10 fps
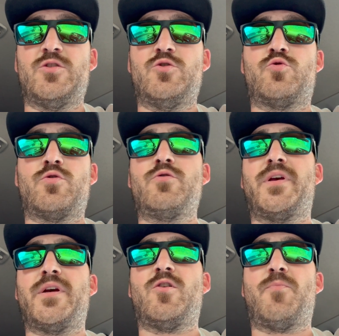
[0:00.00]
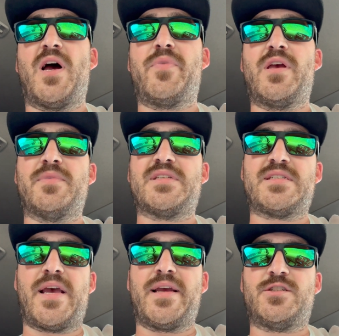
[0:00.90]
Drew Gill might be a
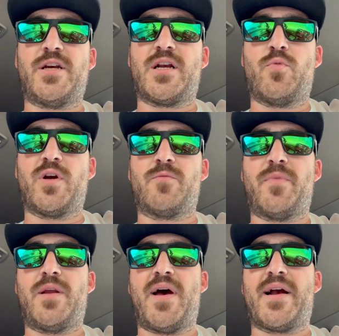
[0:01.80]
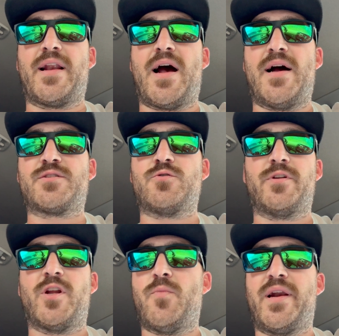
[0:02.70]
mistake Jacob Wheeler made back in high school and
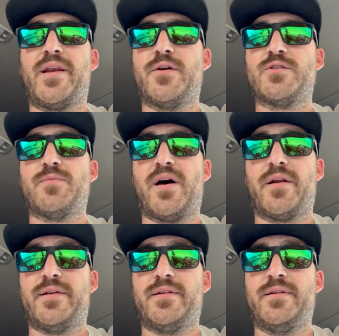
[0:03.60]
nobody knows about it.